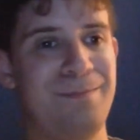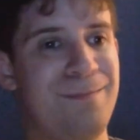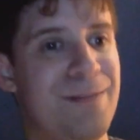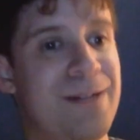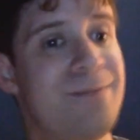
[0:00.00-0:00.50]

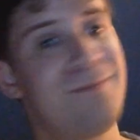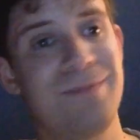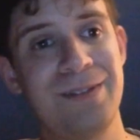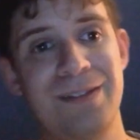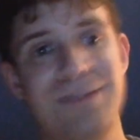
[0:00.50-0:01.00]
But
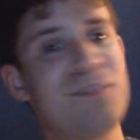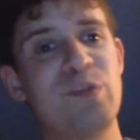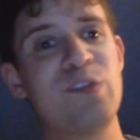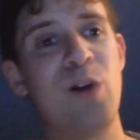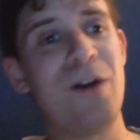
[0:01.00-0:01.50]
this
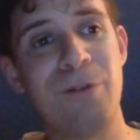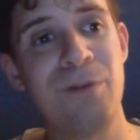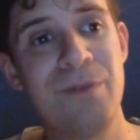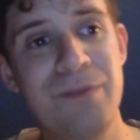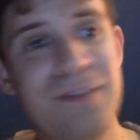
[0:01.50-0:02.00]
was awful.
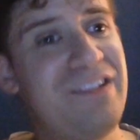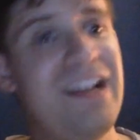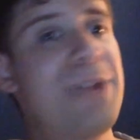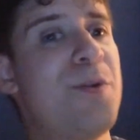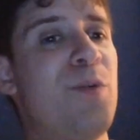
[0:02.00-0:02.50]
This
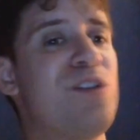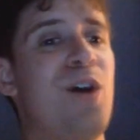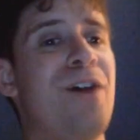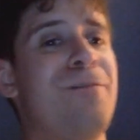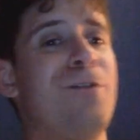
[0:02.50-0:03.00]
segment was
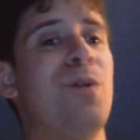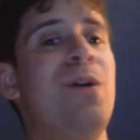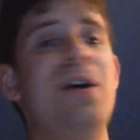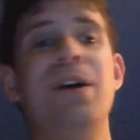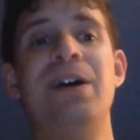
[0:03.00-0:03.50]
awful.
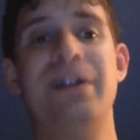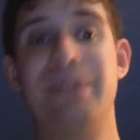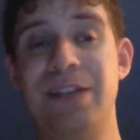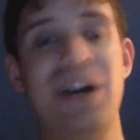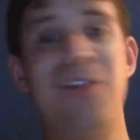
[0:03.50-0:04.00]

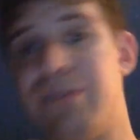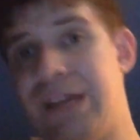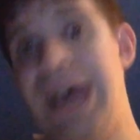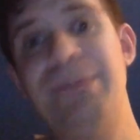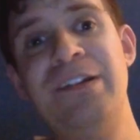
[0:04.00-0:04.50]
You know,
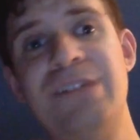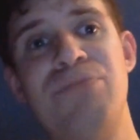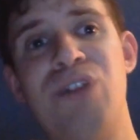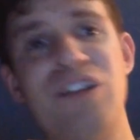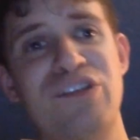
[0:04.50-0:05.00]
happy to see
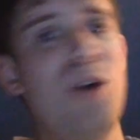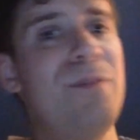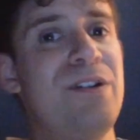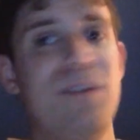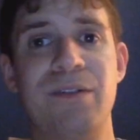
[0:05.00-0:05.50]
Braun
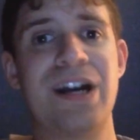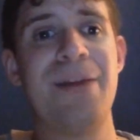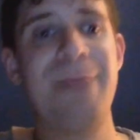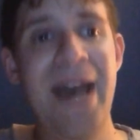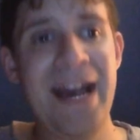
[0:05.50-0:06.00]
Strowman
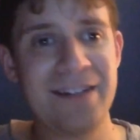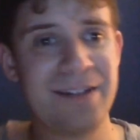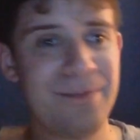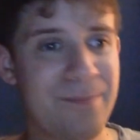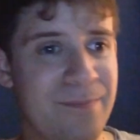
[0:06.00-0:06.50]
come back.
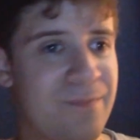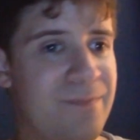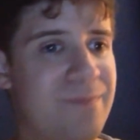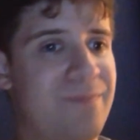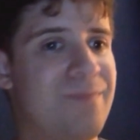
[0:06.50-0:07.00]

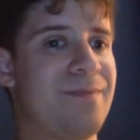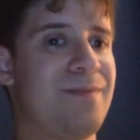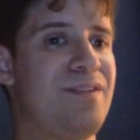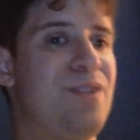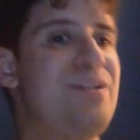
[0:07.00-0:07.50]

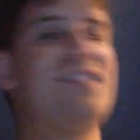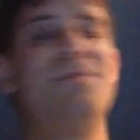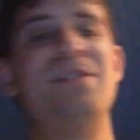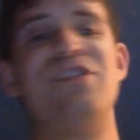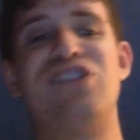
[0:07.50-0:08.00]
So he hasn't
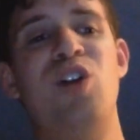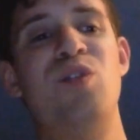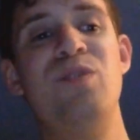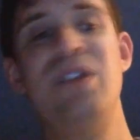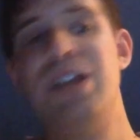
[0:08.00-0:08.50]
been
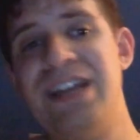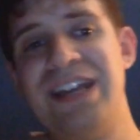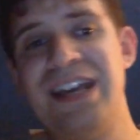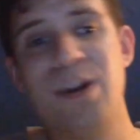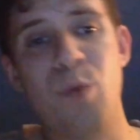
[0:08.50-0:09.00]
shown
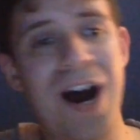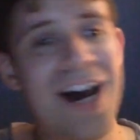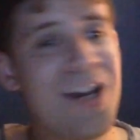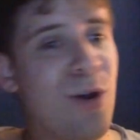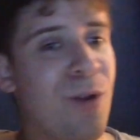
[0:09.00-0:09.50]
in a
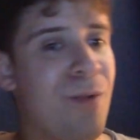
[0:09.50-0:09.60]
while.